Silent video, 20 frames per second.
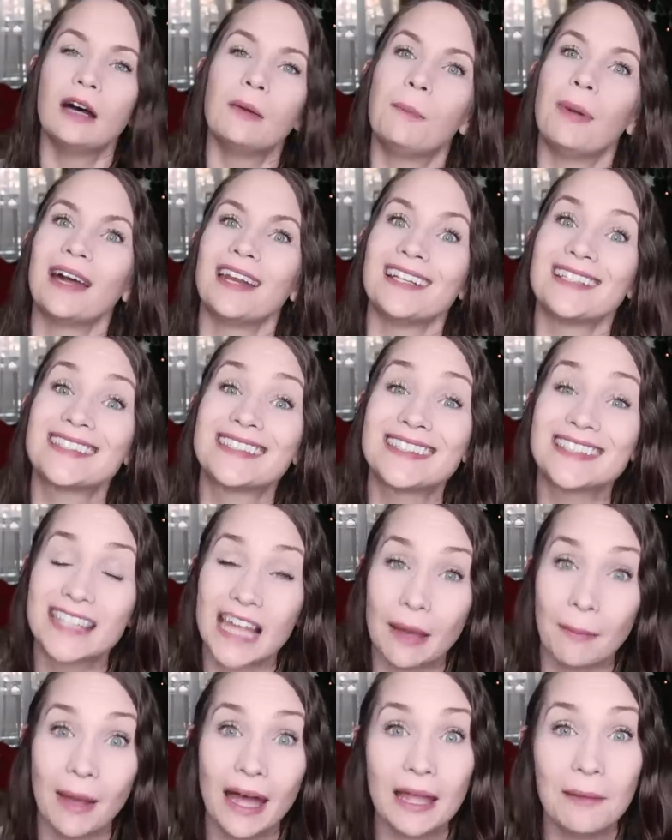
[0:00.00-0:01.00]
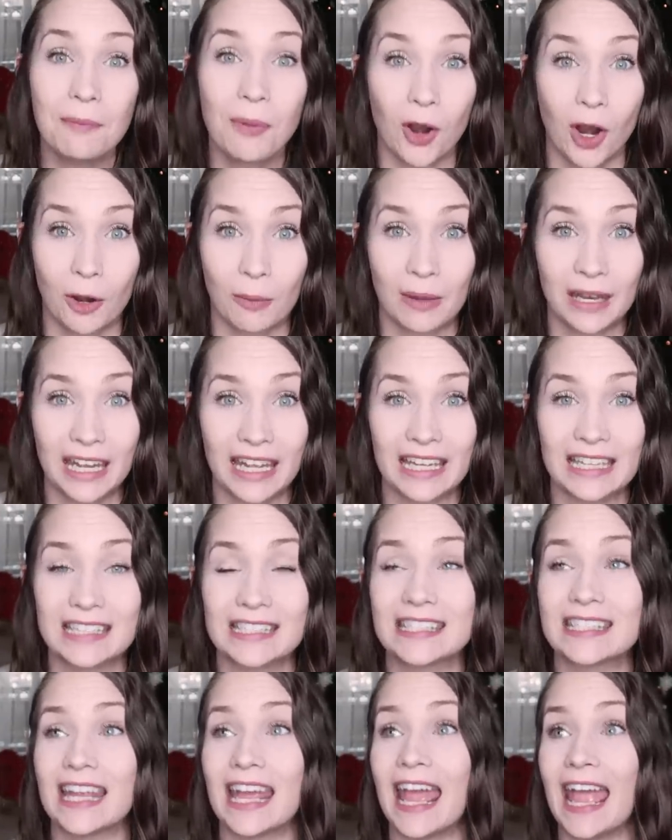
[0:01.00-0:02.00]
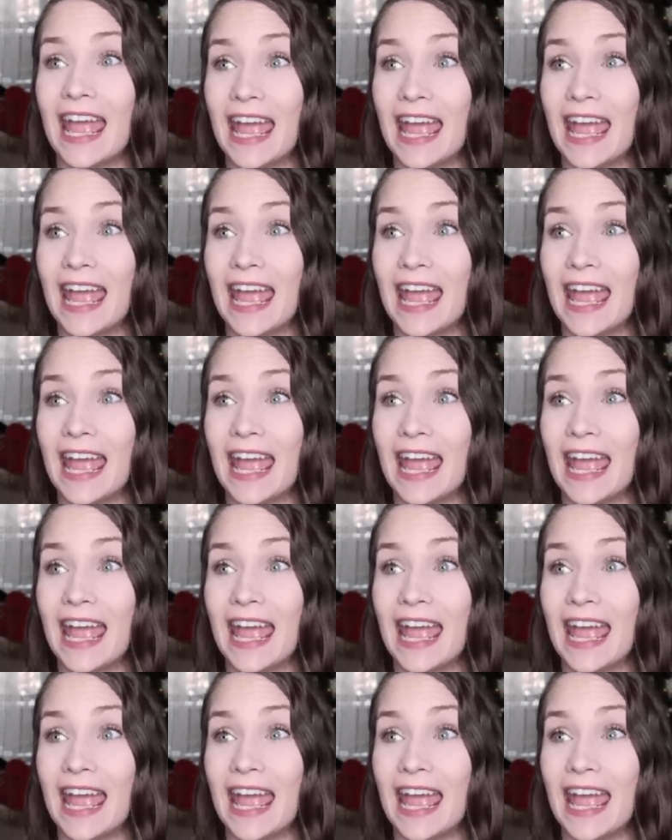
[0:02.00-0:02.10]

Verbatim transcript: But it's semi-permanent,